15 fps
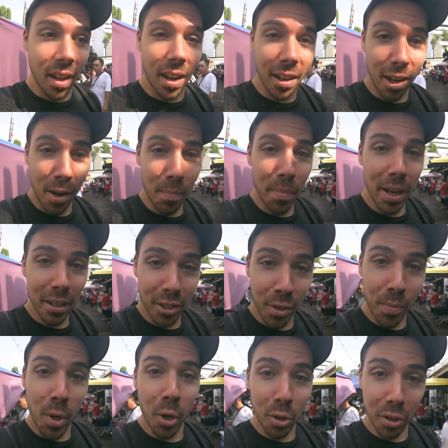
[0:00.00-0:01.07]
I come back
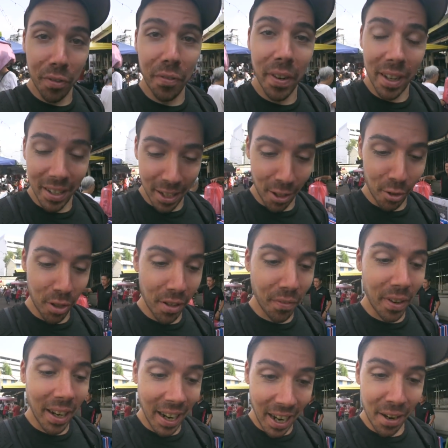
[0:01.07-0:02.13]
tomorrow to find out
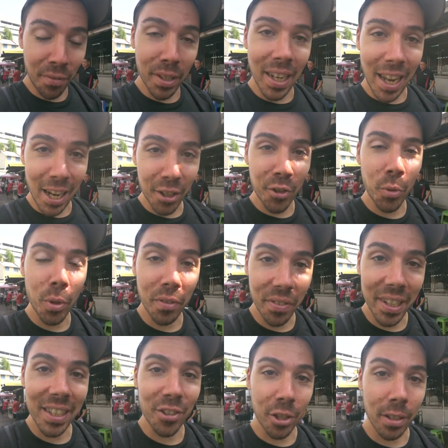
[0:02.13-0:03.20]
if I have an actual
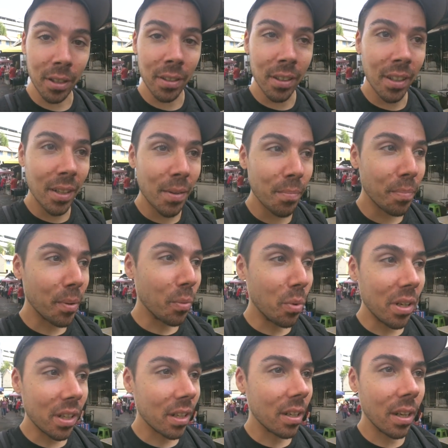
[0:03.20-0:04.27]
visa. But
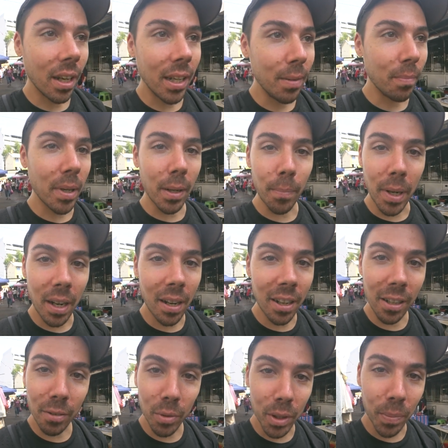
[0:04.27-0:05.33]
what a nightmare, my
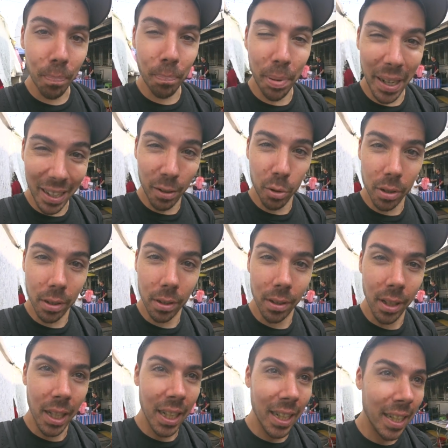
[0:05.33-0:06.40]
heart was pounding.
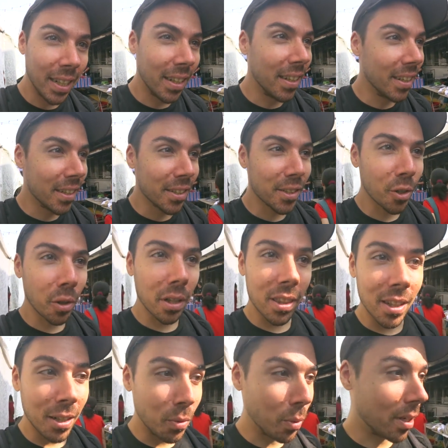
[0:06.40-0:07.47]
So I
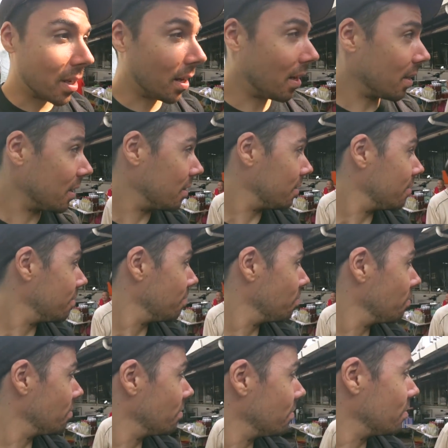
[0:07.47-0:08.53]
think we got it.
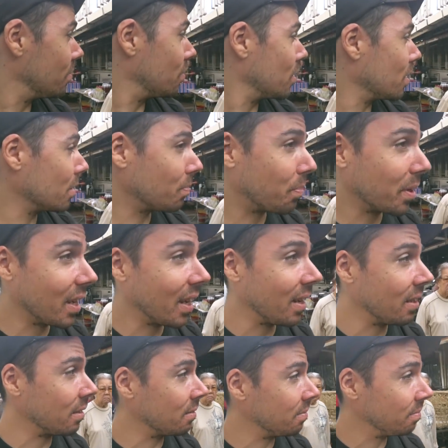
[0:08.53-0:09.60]
We're in
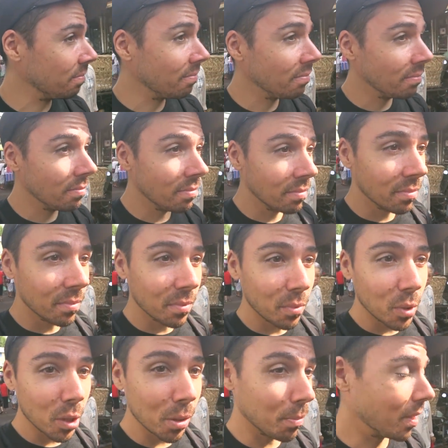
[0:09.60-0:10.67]
Penang.
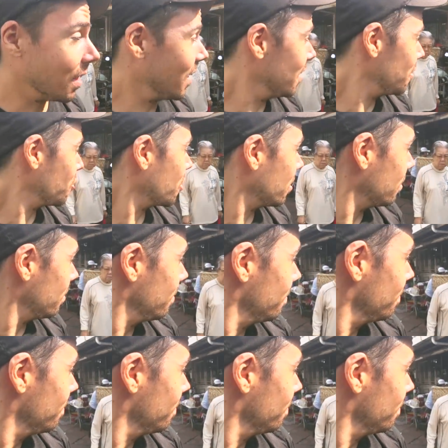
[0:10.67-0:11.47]
We're in Malaysia.